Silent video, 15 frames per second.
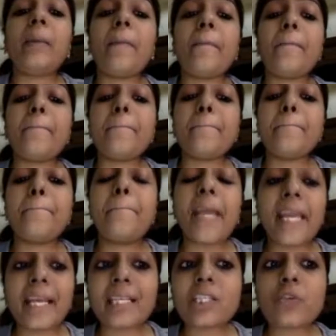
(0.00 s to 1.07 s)
The
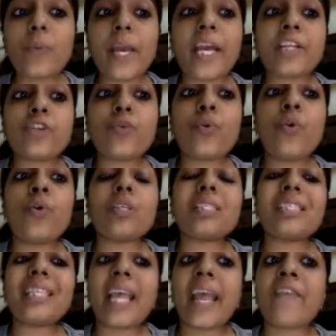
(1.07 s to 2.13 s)
biggest way
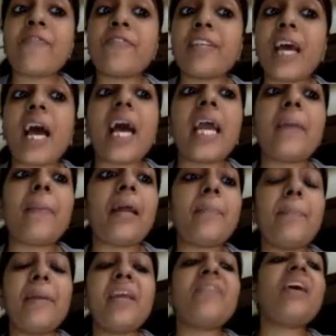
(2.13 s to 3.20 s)
to save
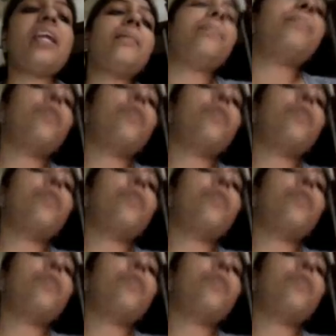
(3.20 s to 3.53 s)
time and be